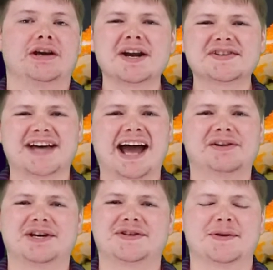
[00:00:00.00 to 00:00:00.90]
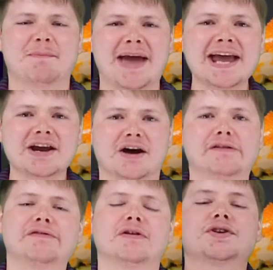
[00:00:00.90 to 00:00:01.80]
What exactly is it made of?
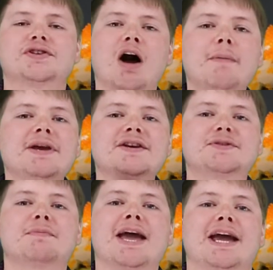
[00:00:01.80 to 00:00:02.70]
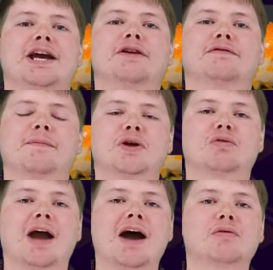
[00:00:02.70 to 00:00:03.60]
Wasabi is made from the
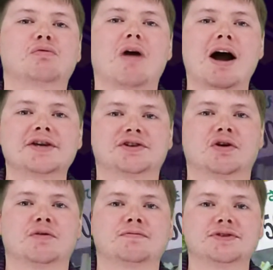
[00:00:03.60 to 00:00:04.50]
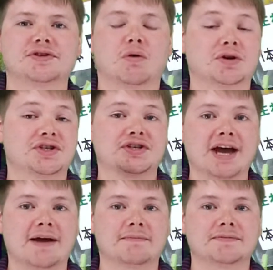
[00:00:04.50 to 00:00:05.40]
ground rhizomes, or
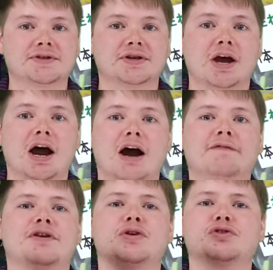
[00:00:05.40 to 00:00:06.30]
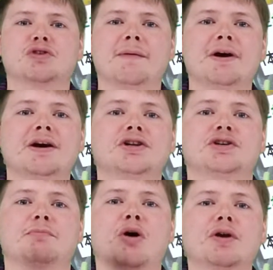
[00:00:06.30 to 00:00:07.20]
stems, of the Eutrema
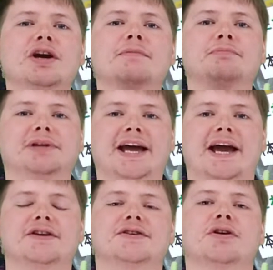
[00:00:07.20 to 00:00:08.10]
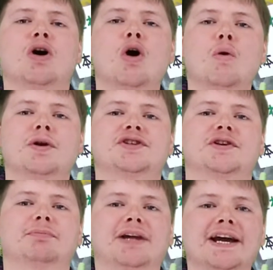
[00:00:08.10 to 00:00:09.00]
japonicum plant, which is
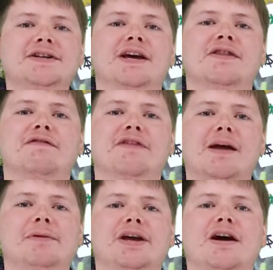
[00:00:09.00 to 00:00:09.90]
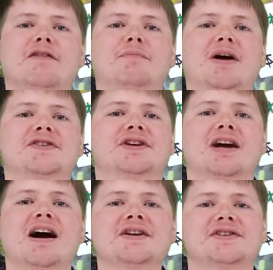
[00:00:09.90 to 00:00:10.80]
a plant in the family of
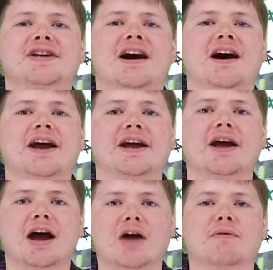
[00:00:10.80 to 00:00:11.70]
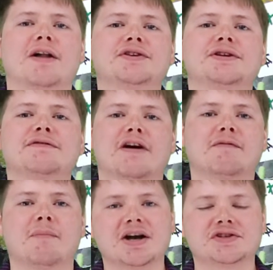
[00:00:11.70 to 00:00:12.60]
Brassicaceae, a relative
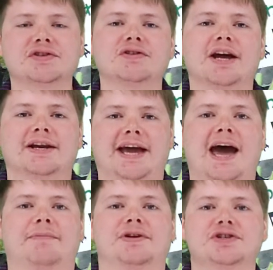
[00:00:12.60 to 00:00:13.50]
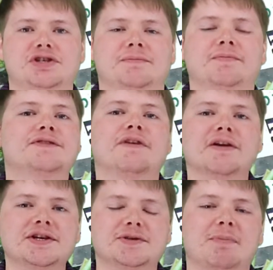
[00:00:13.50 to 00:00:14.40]
of mustard and cabbage. It's
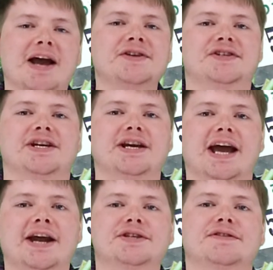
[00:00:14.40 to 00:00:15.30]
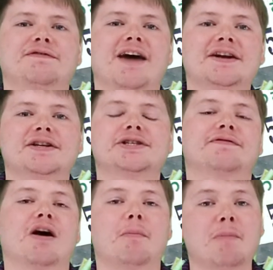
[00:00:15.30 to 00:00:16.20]
very spicy, and its effect is
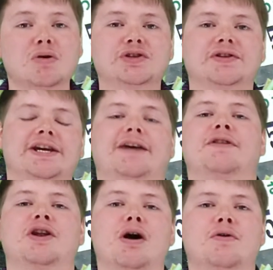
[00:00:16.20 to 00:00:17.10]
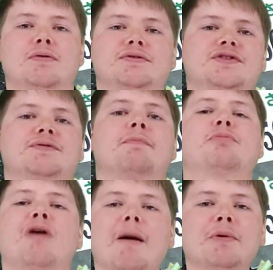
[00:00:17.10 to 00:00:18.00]
felt mostly in the nose. The
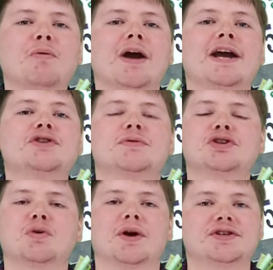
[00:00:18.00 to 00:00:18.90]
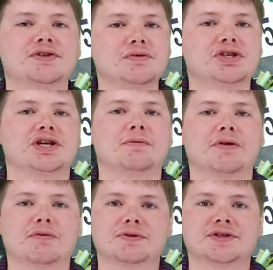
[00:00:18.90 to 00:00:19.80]
proper way to enjoy sushi
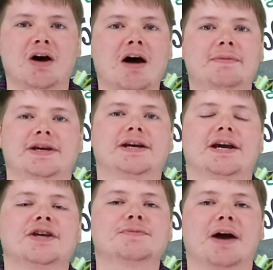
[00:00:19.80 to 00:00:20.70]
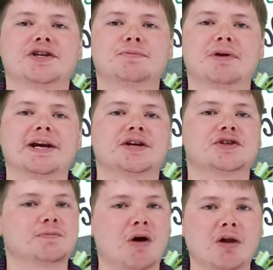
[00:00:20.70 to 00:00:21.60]
with wasabi is by spreading a
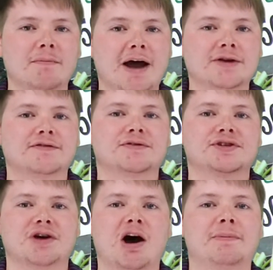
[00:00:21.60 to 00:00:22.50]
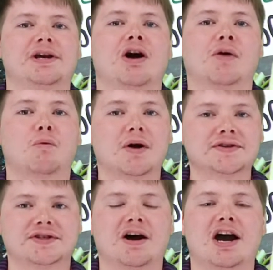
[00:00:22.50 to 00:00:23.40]
small amount of wasabi on one
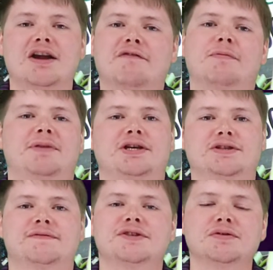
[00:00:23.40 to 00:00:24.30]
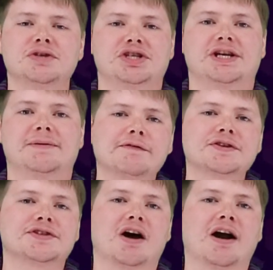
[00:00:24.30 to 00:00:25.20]
side of a piece of sushi. If
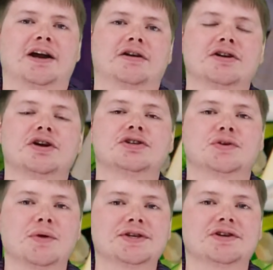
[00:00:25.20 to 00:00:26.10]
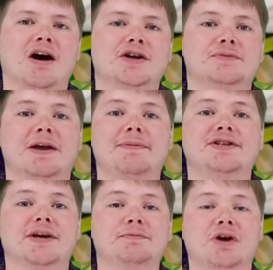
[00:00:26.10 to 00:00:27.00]
desired, soy sauce may be
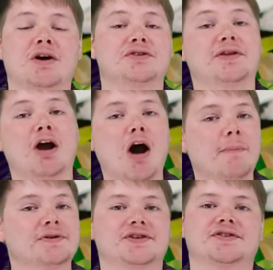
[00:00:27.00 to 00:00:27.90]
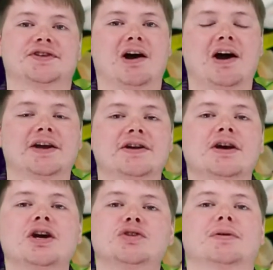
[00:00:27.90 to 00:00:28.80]
dipped onto the opposite side
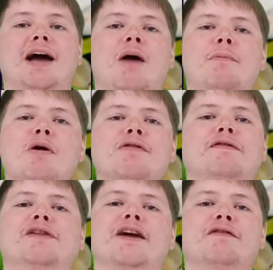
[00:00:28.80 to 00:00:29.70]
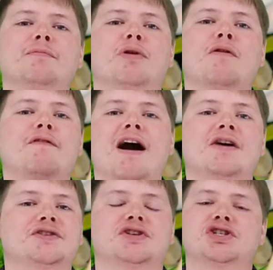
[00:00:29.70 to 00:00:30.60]
to allow both flavor
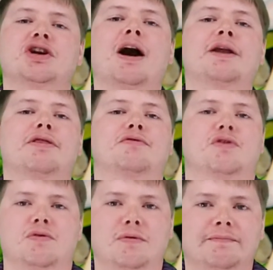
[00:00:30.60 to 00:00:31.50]
profiles to shine through.